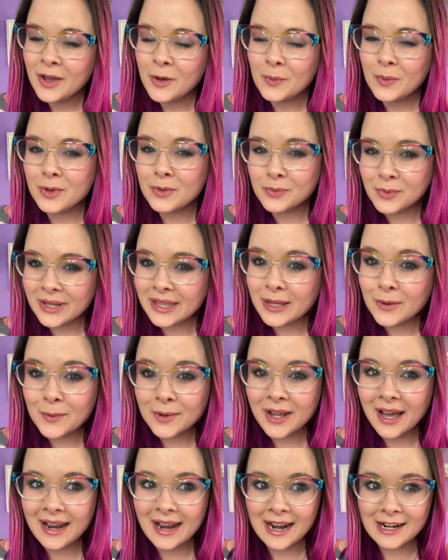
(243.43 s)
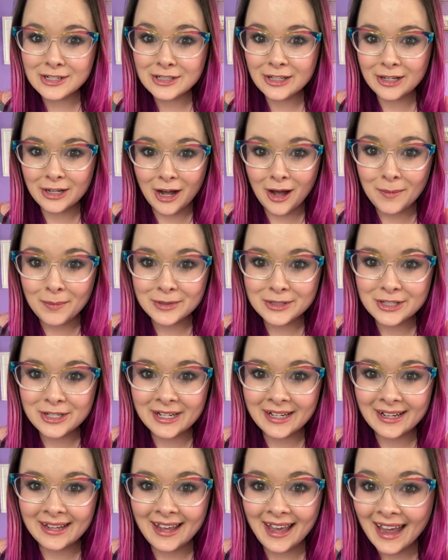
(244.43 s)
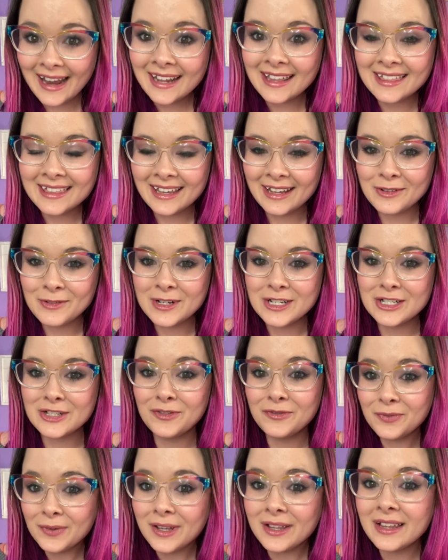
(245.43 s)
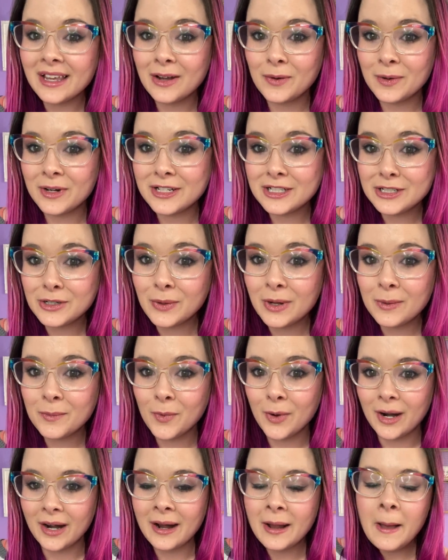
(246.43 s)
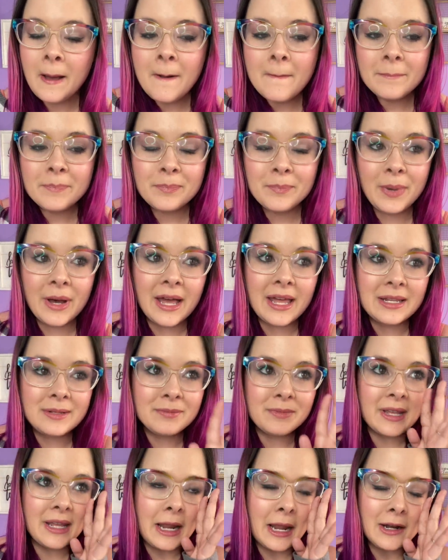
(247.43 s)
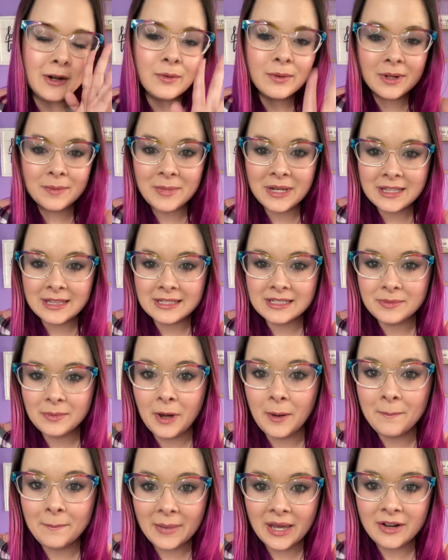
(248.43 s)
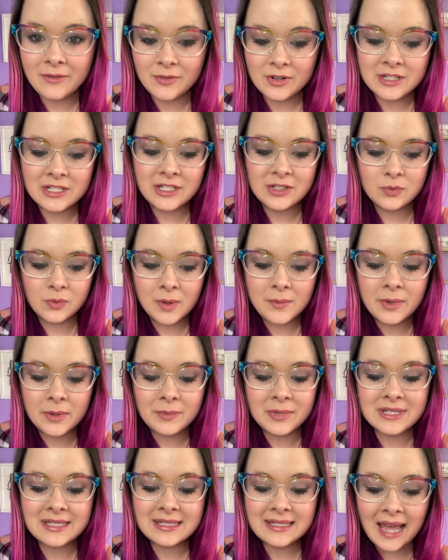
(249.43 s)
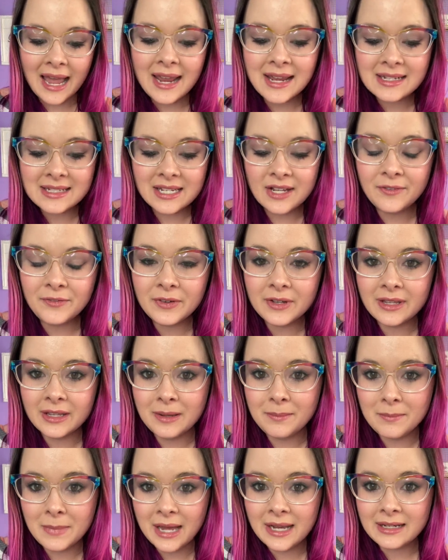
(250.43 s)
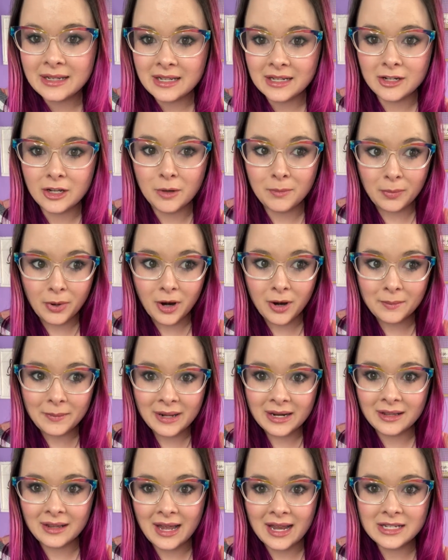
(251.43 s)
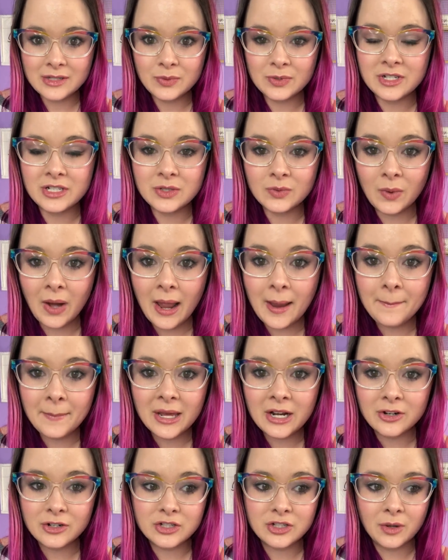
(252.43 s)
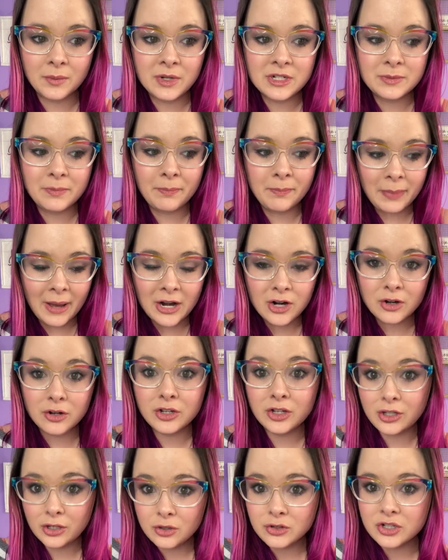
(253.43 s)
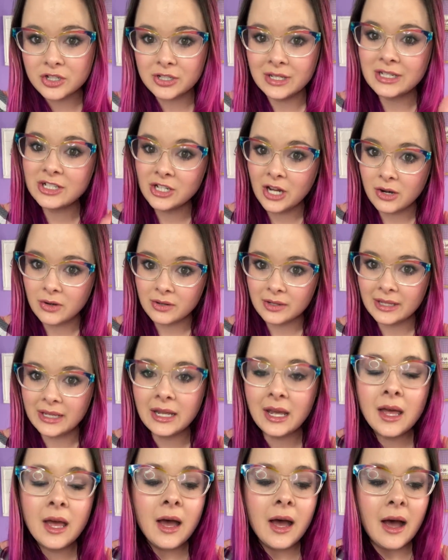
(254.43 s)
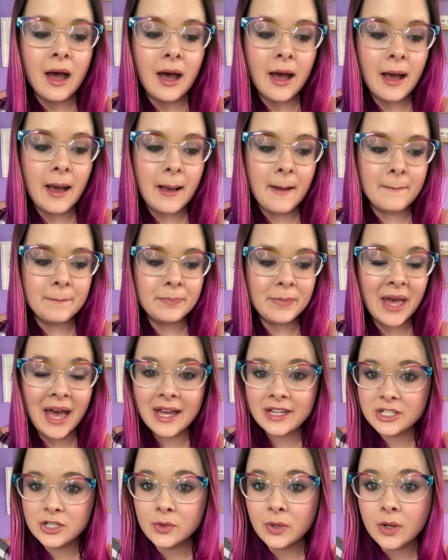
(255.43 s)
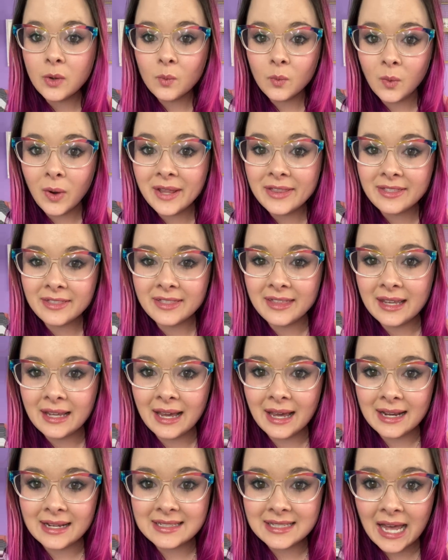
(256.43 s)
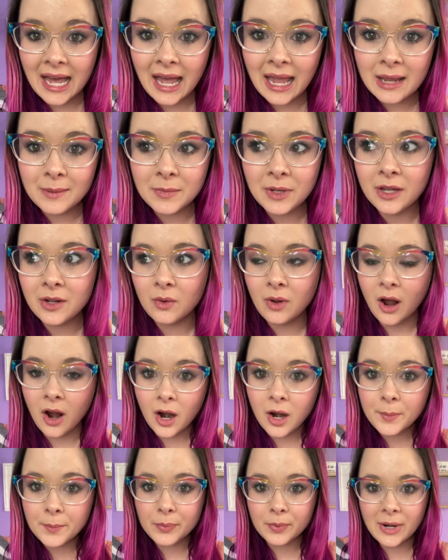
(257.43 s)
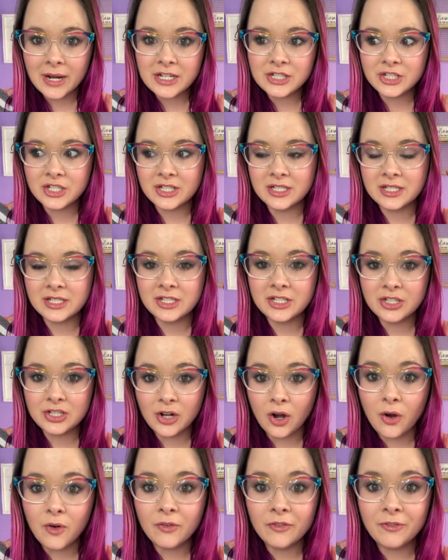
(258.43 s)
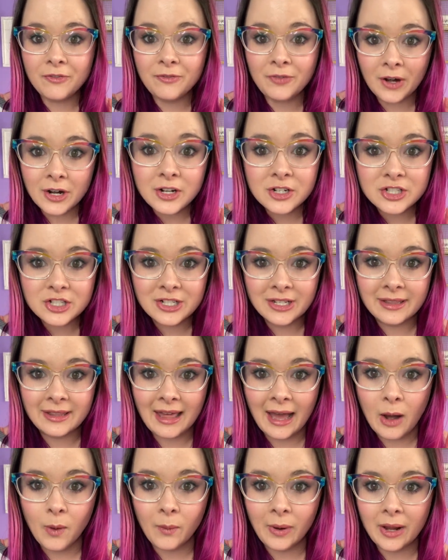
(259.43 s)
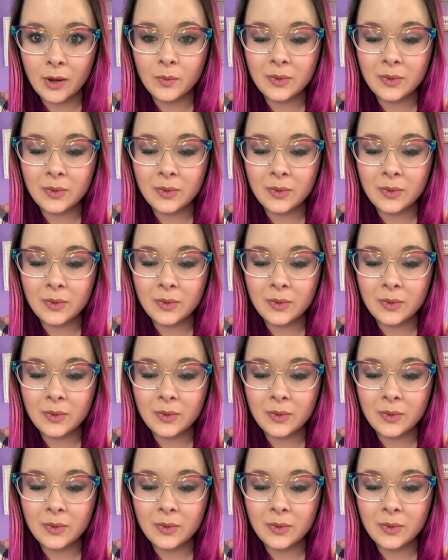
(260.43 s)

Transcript: When really we're not actually accomplishing anything. We just feel like we're doing more. And I don't want to make this about men versus women, but scientifically men can compartmentalize, which is why men are so much better usually, generally, at doing one thing at a time. And our brains just don't function that way.